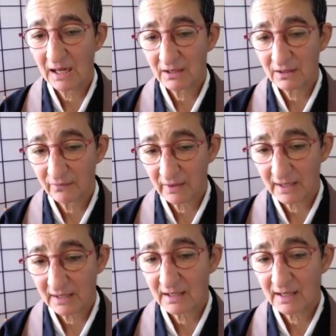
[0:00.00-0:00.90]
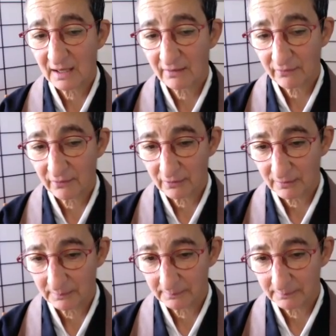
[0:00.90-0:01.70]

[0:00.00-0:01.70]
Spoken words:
undivided effort.